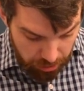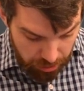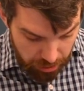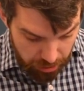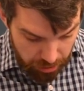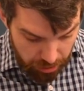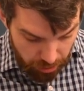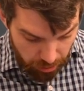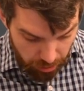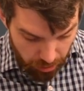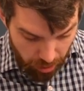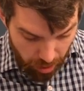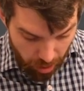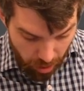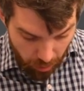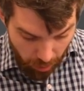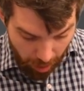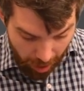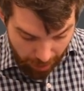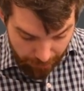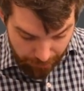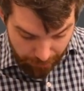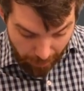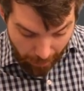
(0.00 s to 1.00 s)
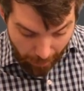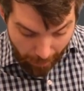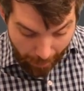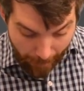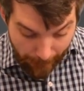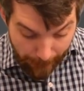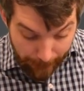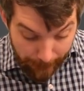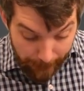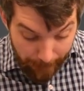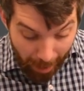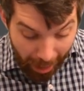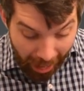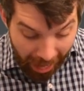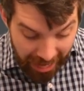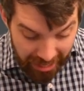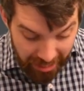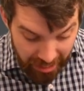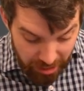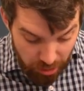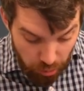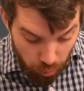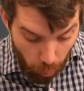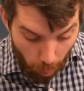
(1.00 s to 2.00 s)
to 0 of a
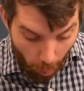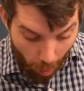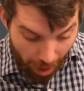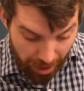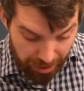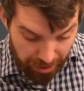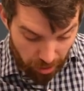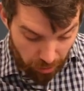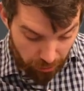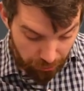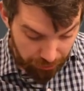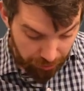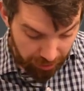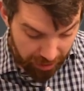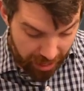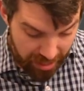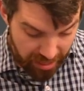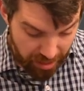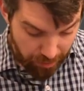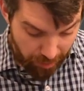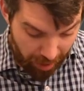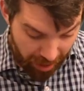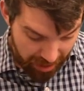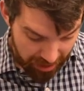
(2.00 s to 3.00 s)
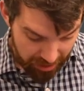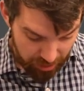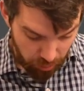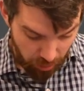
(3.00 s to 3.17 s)
minus 1, don't forget the minus